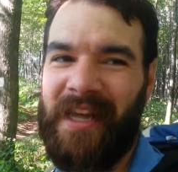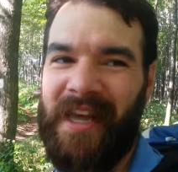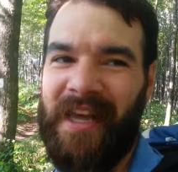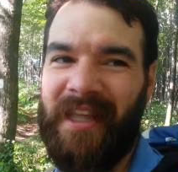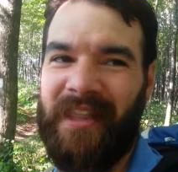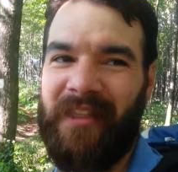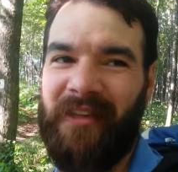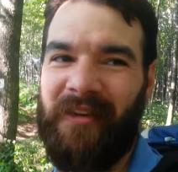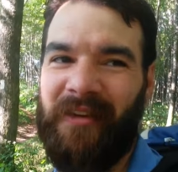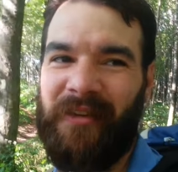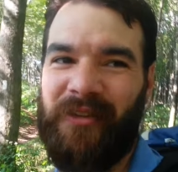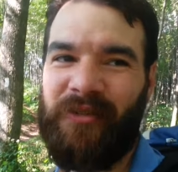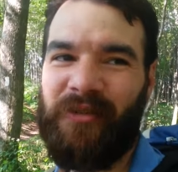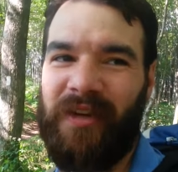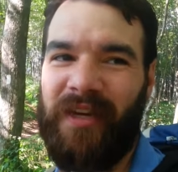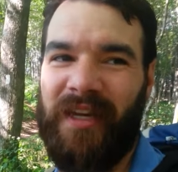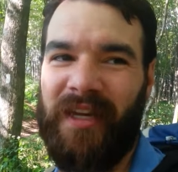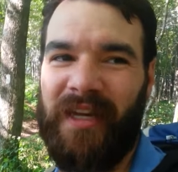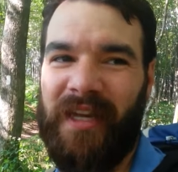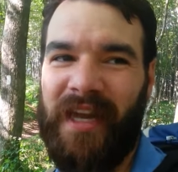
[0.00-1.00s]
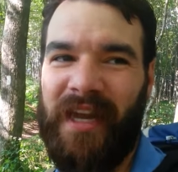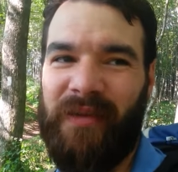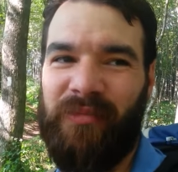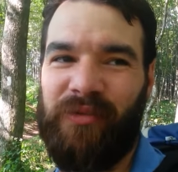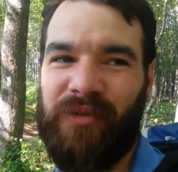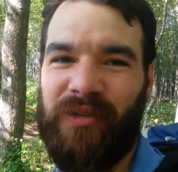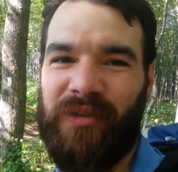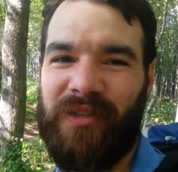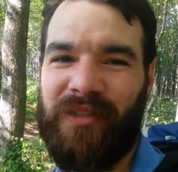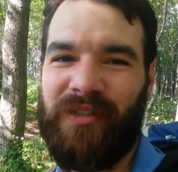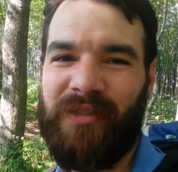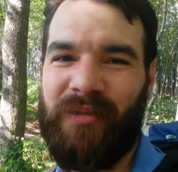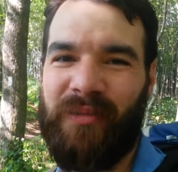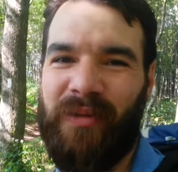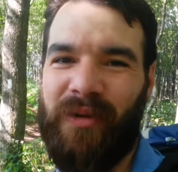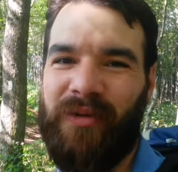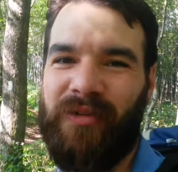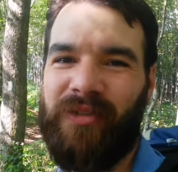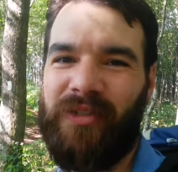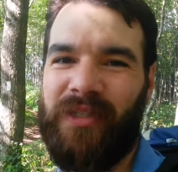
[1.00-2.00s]
I thought I'd try and capture this
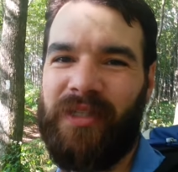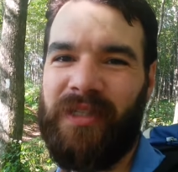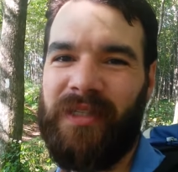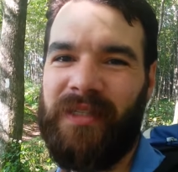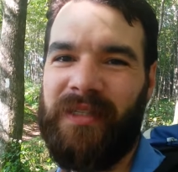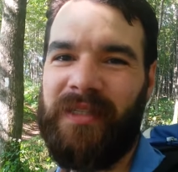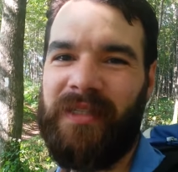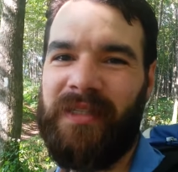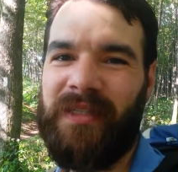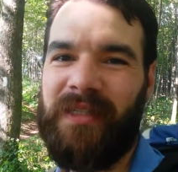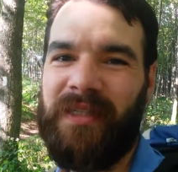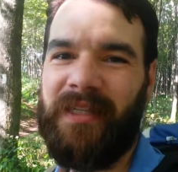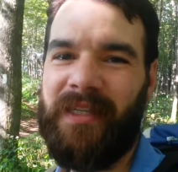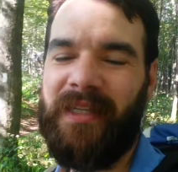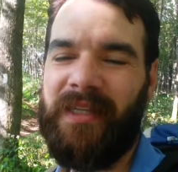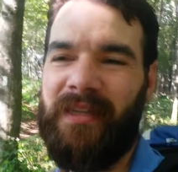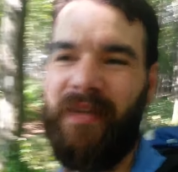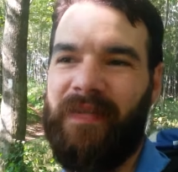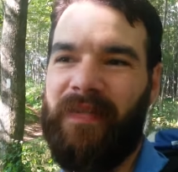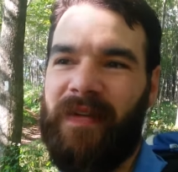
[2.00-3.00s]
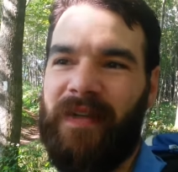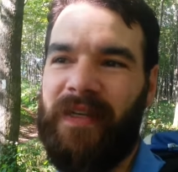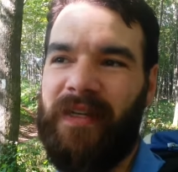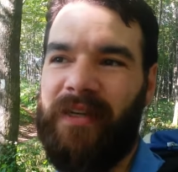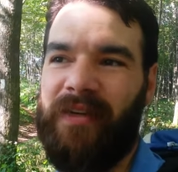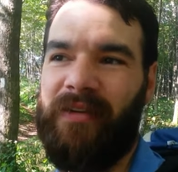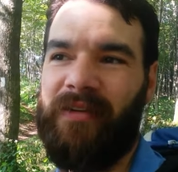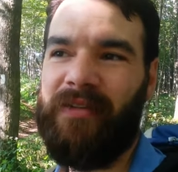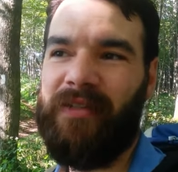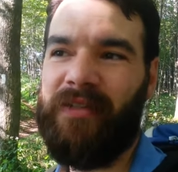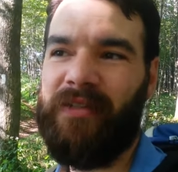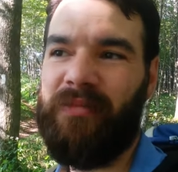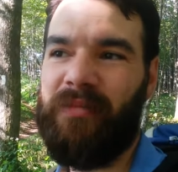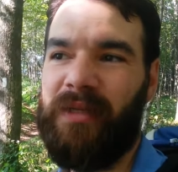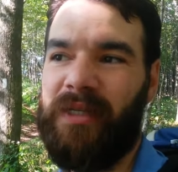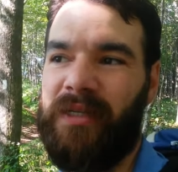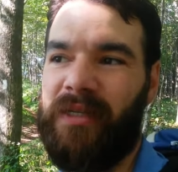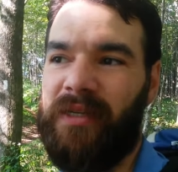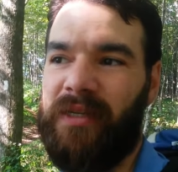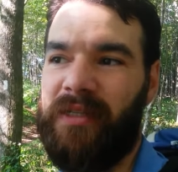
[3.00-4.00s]
emotion in a video just
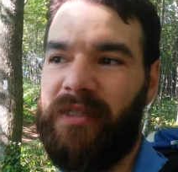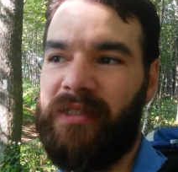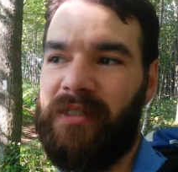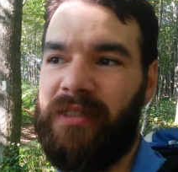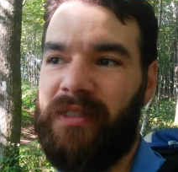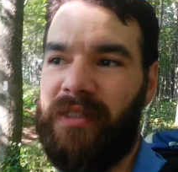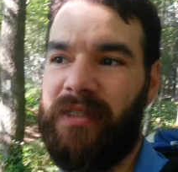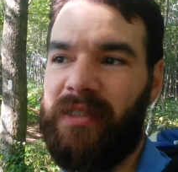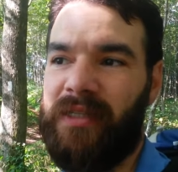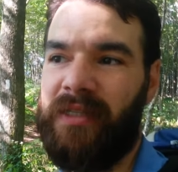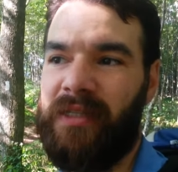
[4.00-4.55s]
because